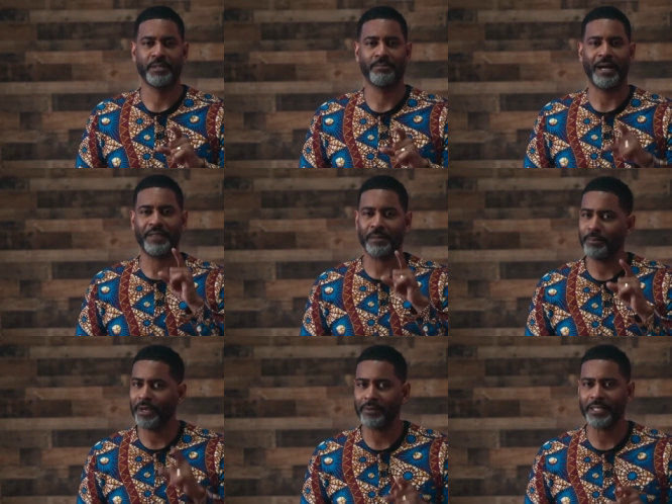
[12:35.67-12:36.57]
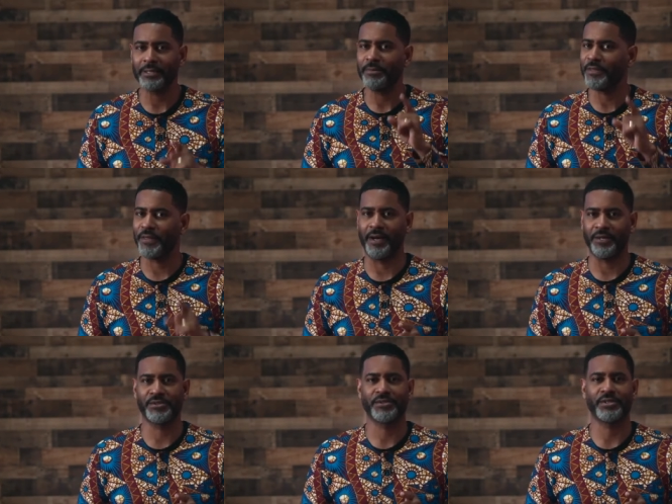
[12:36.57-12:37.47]
by the American
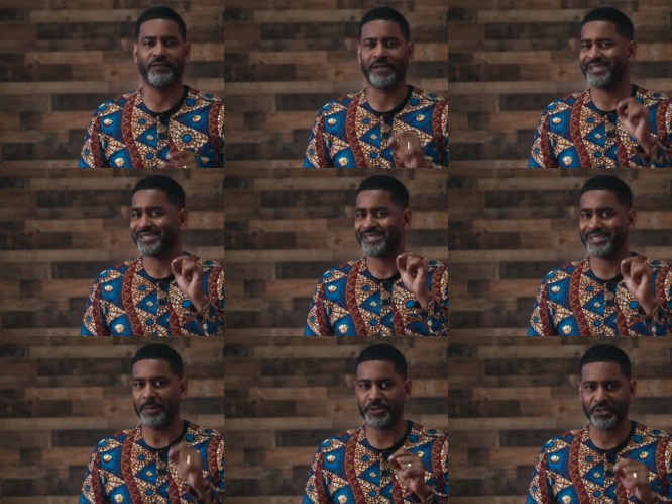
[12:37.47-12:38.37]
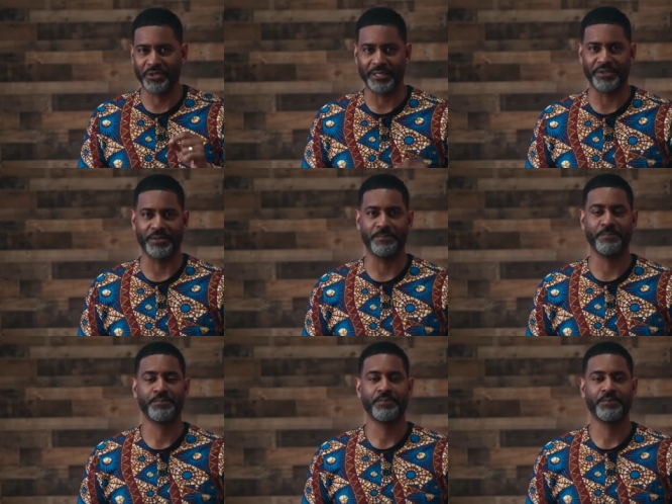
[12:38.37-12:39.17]
mythos of exceptionalism